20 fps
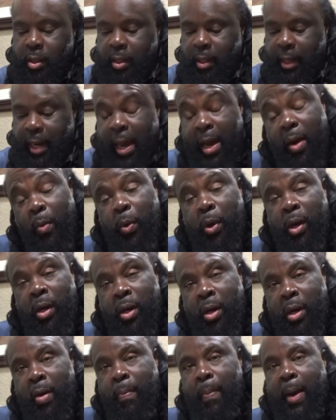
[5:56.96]
now we're gonna
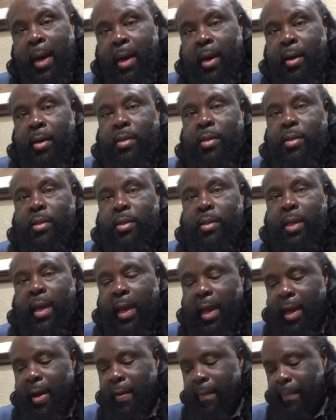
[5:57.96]
unbox the
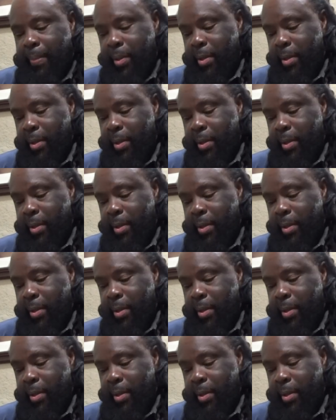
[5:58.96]
amp.